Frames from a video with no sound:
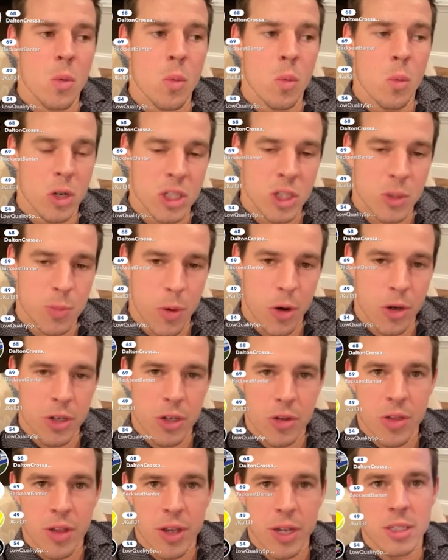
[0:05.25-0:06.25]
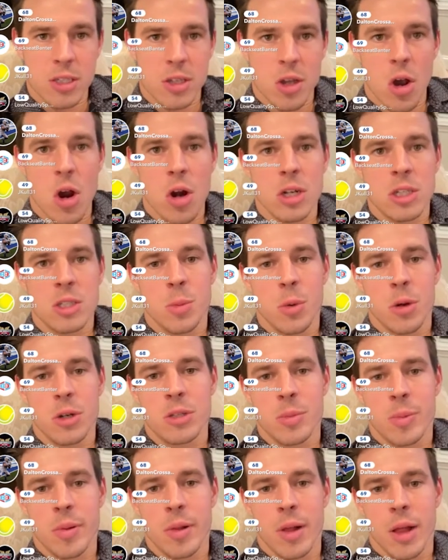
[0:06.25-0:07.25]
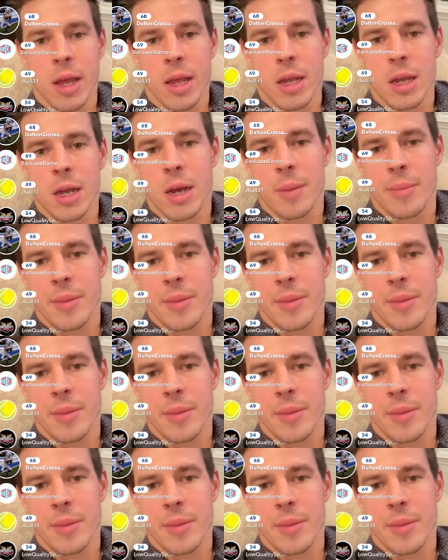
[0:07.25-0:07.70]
what sport do you think is the hardest sport to play?